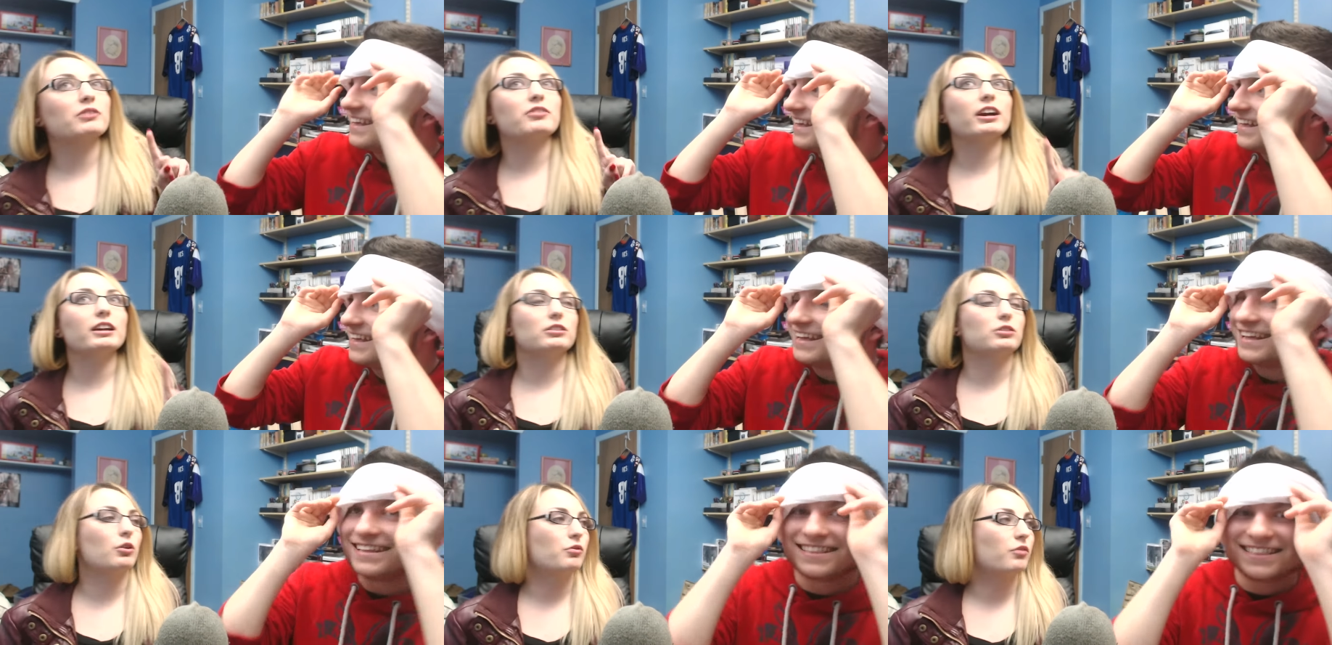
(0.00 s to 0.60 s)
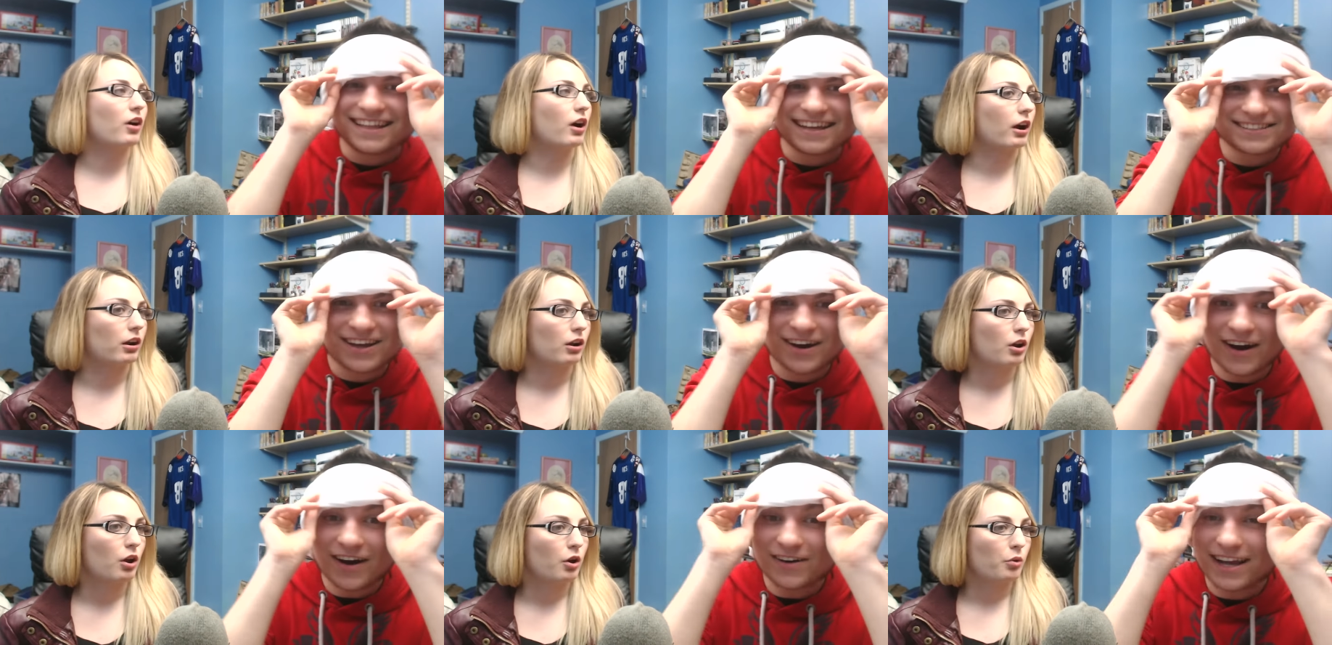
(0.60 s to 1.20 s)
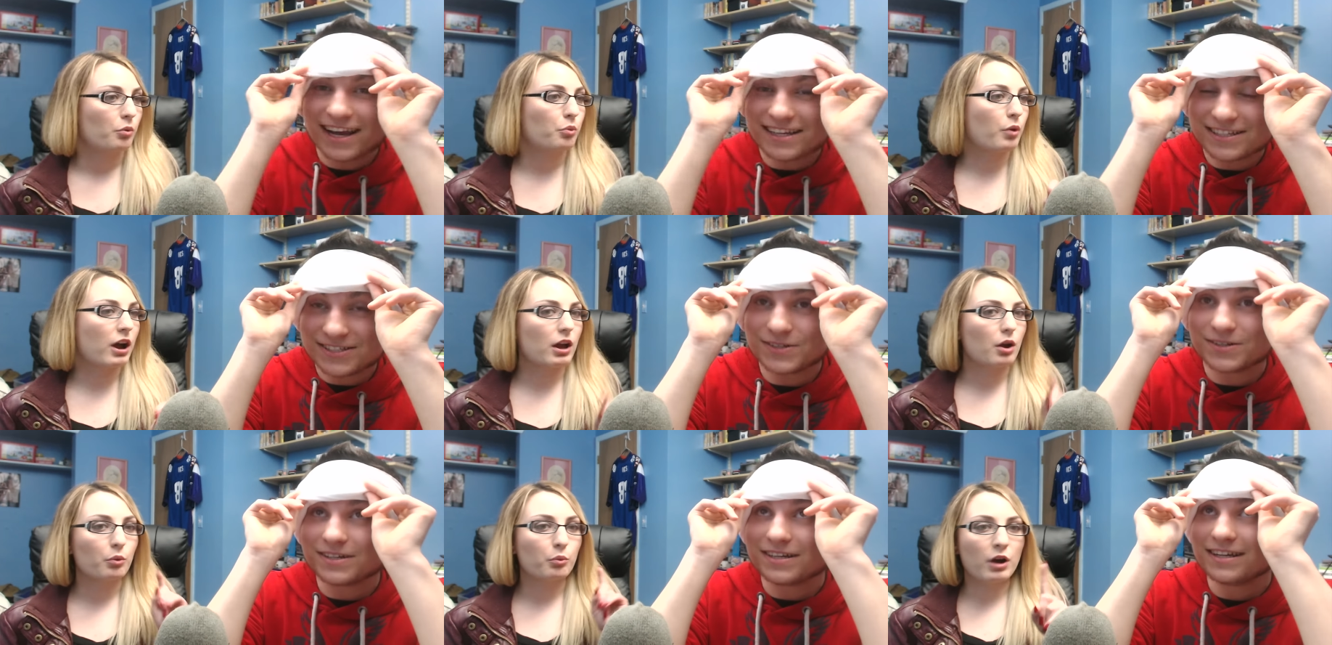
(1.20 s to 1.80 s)
Speaker 1: right so far. Let's go. Okay, one,
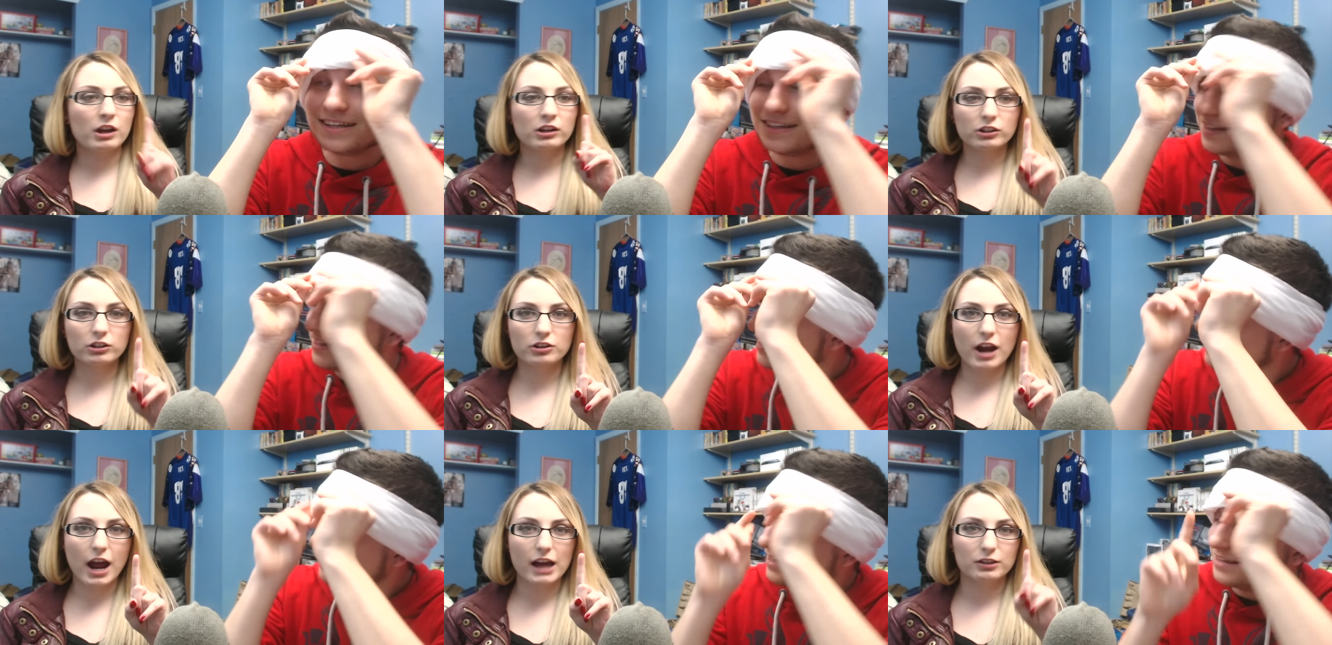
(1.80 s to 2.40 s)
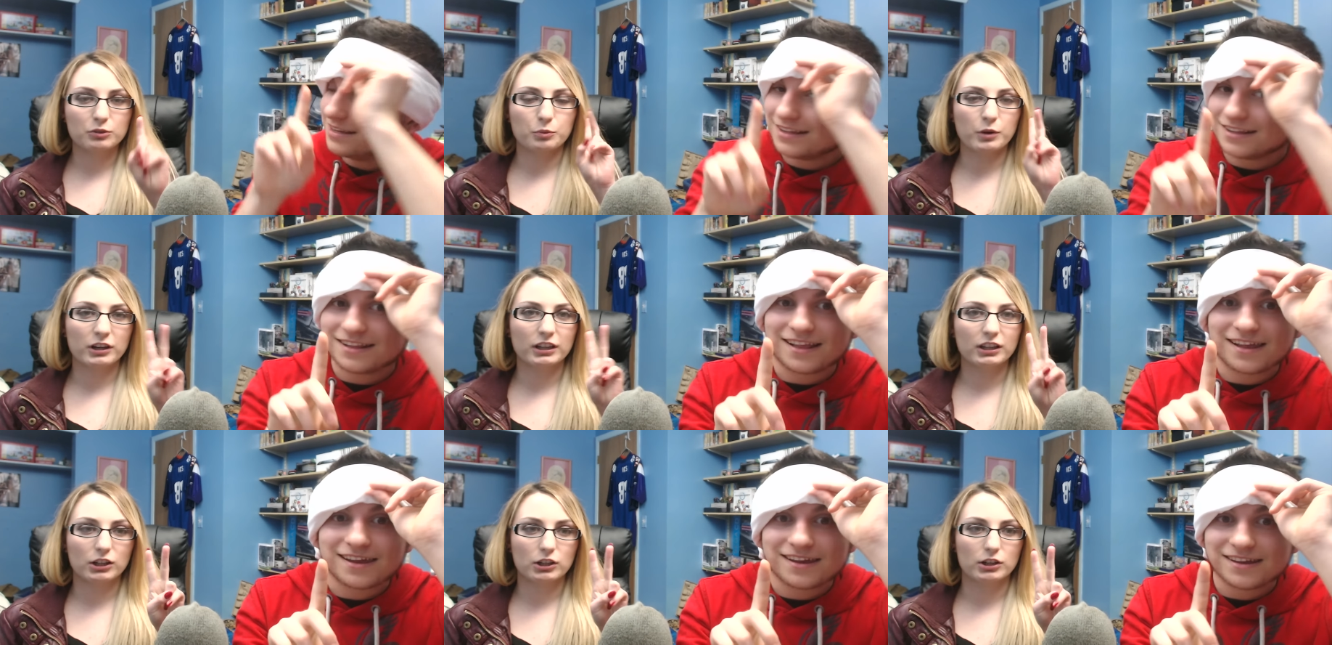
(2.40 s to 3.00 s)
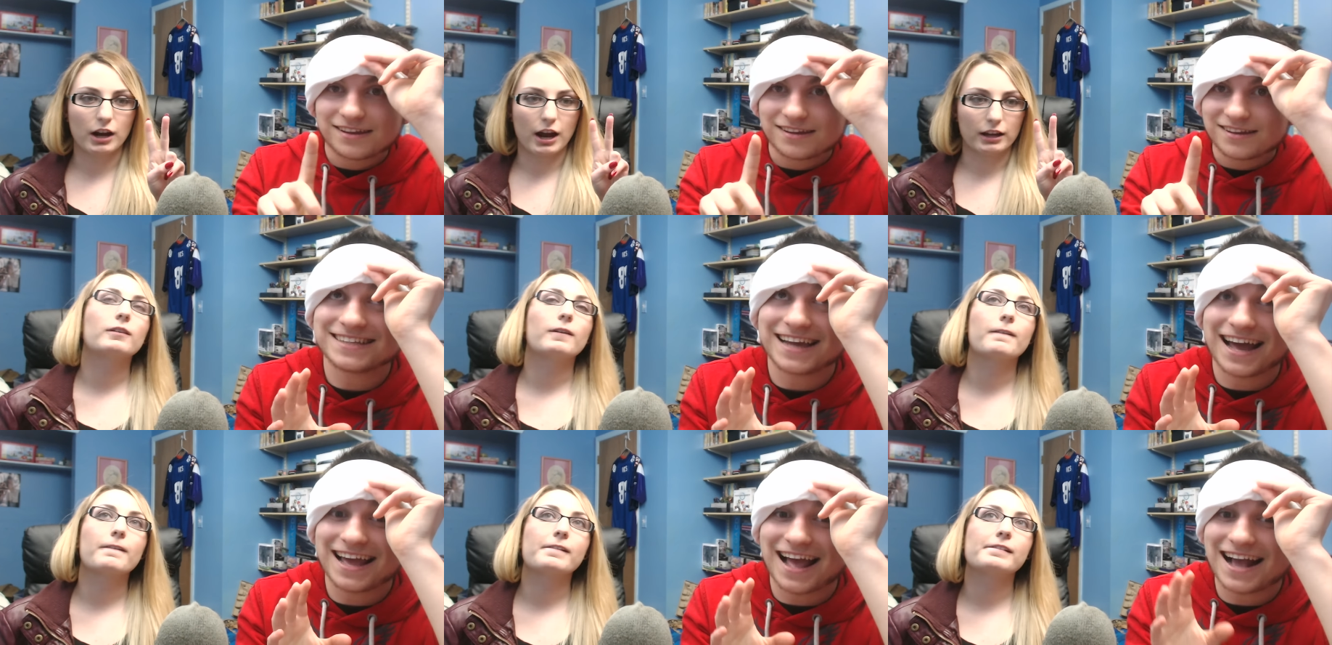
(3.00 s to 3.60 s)
so one correct, one
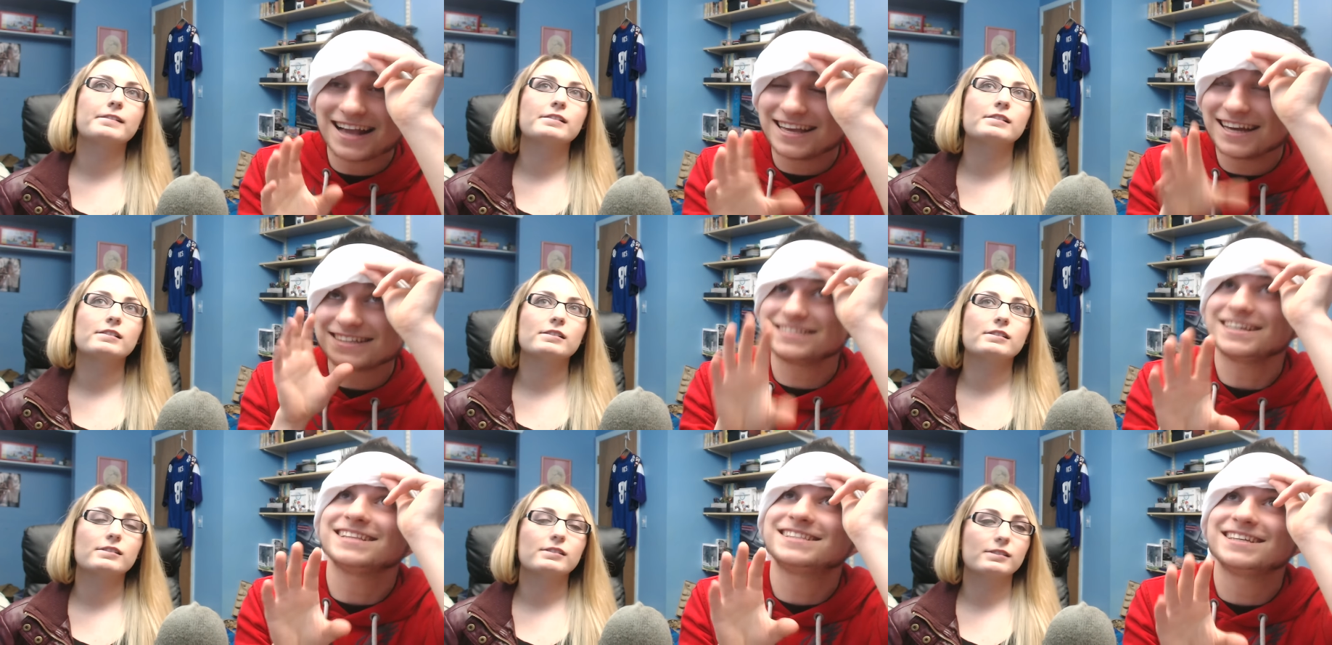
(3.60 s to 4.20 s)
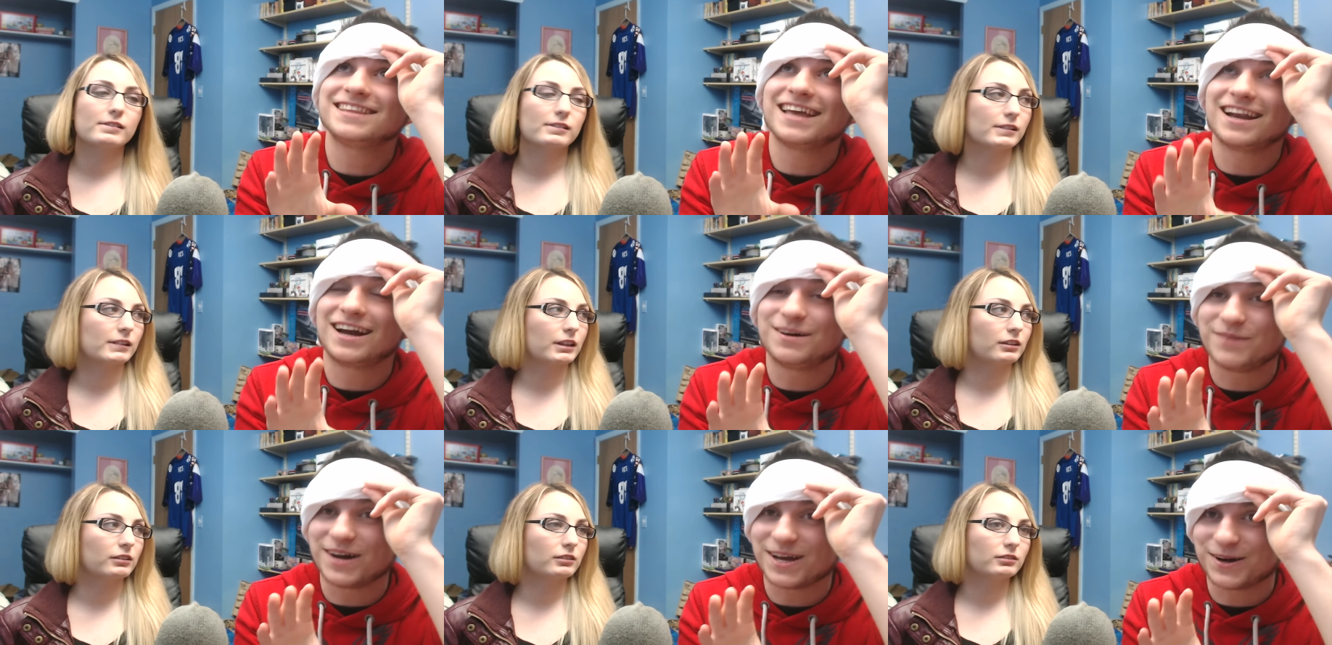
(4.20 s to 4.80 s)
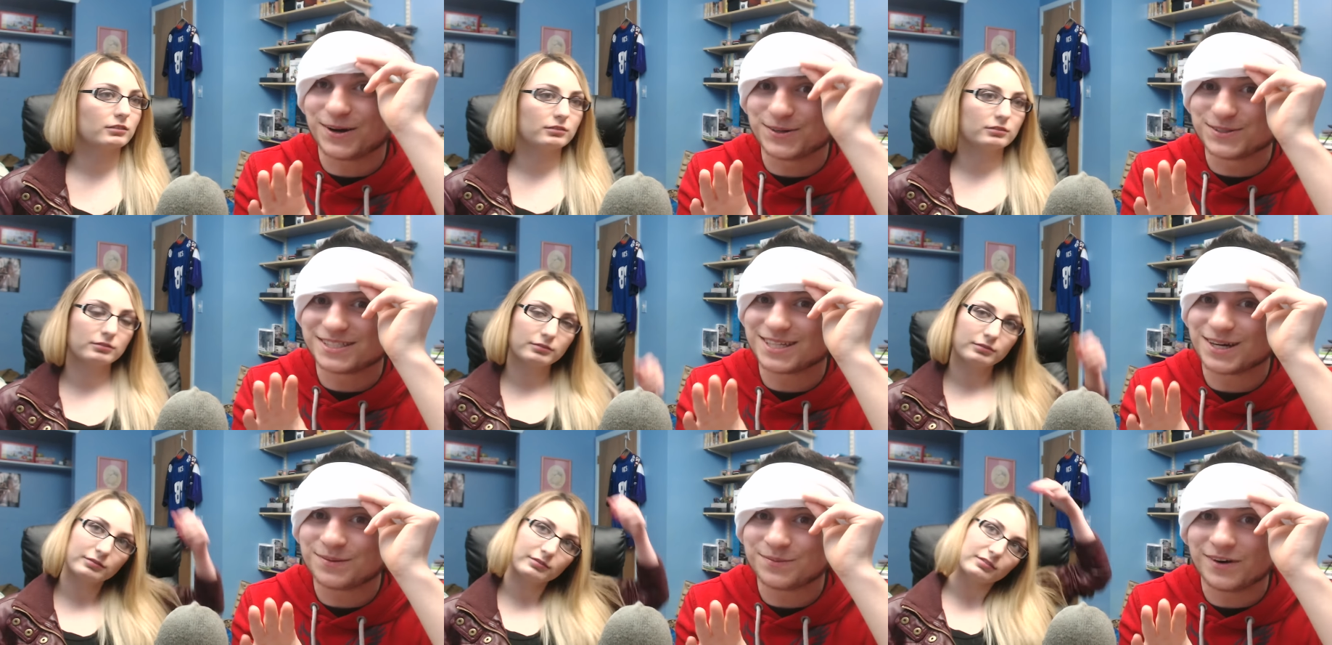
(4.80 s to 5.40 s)
incorrect.
Speaker 2: I, I guess I did that on my own
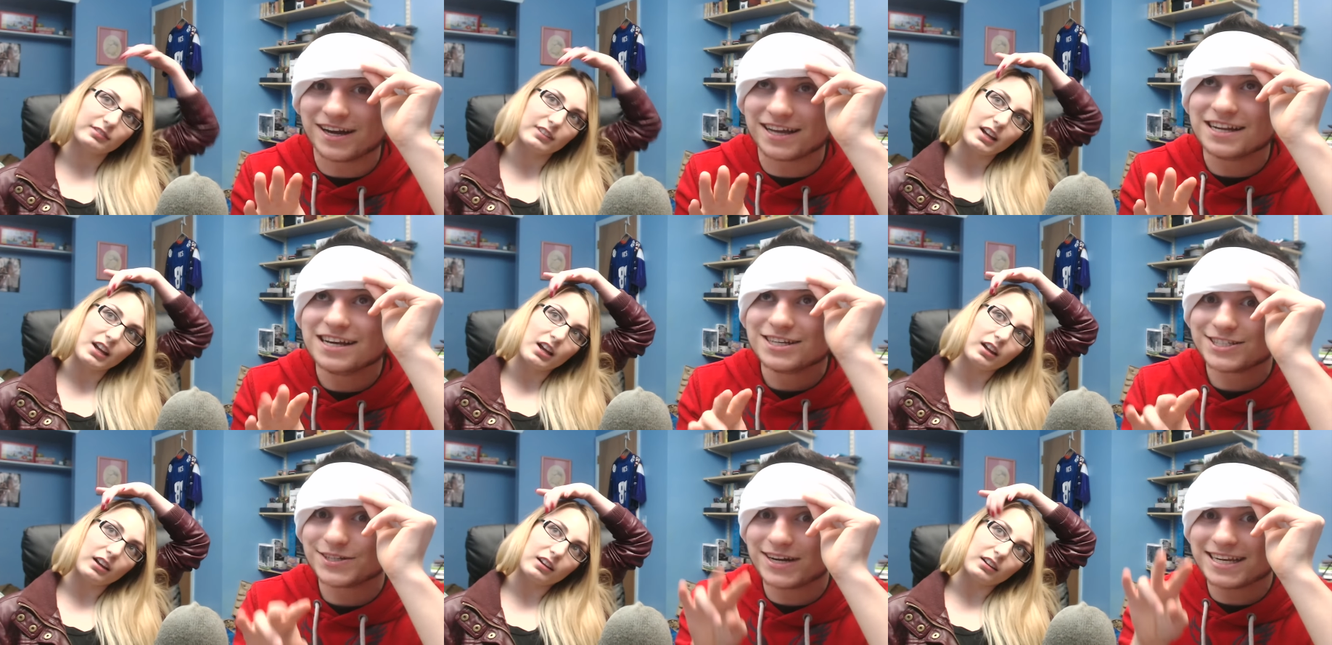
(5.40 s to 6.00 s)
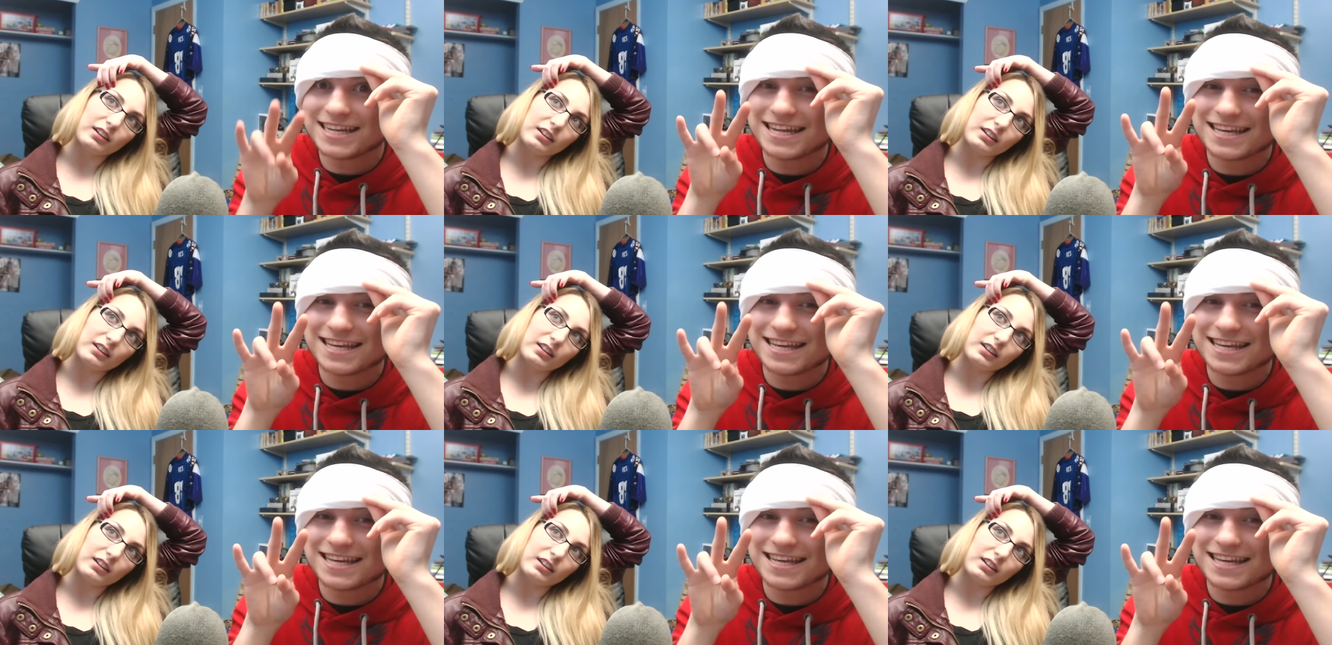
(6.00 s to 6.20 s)
somewhat. So I need to